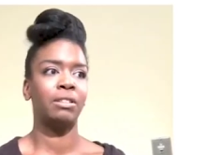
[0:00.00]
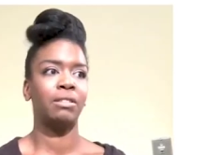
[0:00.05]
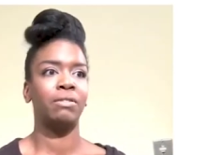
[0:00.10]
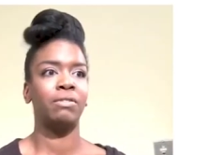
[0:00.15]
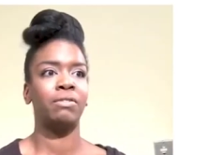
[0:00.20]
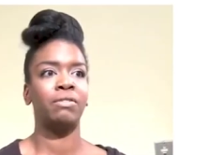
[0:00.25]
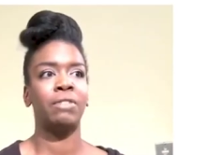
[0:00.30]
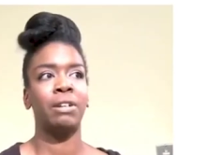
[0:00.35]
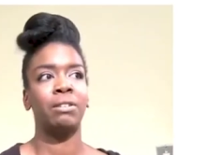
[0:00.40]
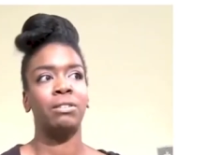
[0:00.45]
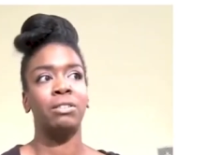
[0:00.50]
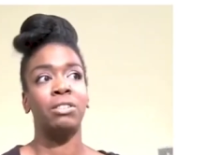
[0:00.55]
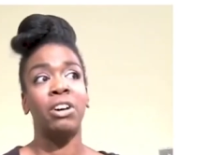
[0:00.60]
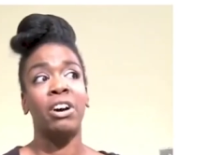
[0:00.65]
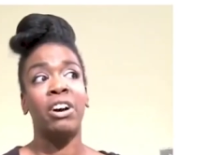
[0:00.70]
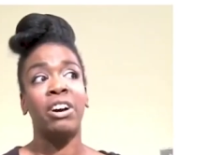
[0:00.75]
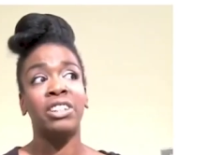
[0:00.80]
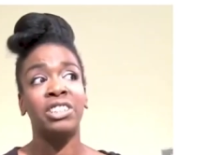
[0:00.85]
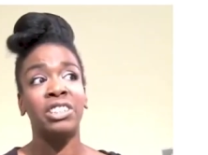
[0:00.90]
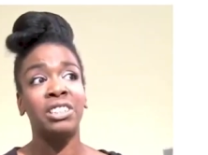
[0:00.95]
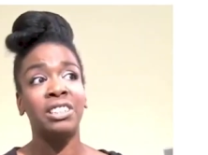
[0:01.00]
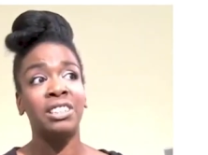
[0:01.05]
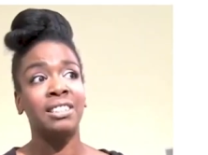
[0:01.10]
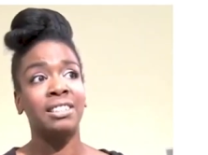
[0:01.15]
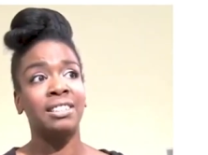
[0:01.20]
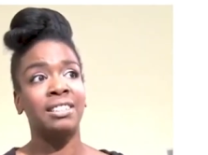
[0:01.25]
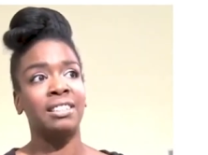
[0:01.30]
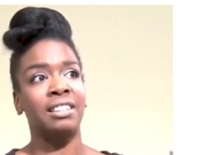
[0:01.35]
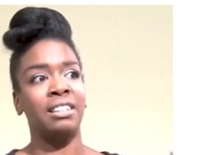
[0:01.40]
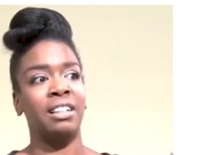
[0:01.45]
felt
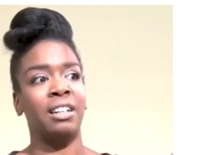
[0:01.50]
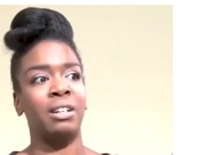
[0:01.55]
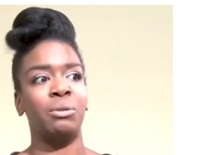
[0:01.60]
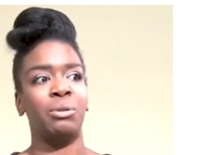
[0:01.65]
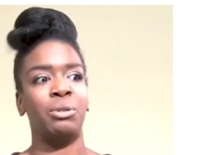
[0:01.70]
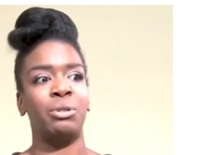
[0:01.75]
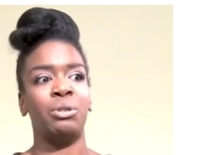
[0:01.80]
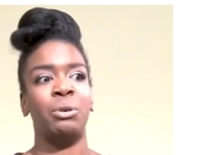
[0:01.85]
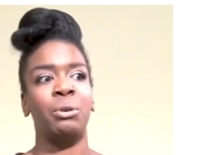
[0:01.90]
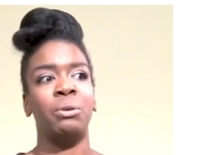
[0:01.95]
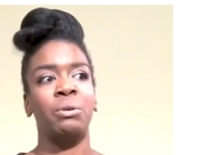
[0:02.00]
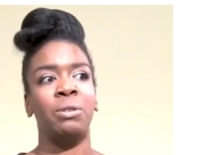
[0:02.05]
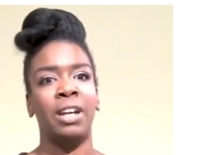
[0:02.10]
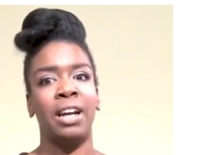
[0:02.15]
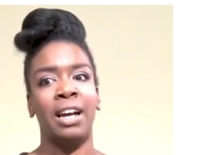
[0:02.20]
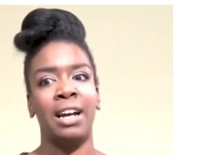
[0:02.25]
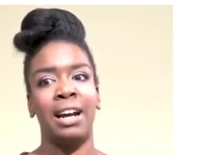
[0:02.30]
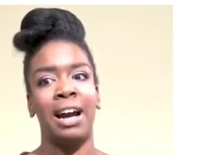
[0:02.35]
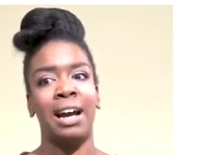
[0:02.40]
nauseous, and then I was told that I had